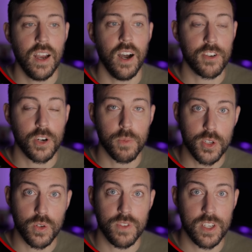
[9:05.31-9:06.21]
of
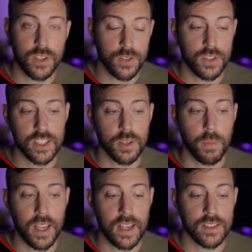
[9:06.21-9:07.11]
commercial vehicles in
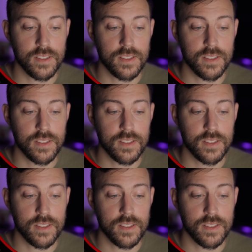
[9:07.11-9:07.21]
Japan.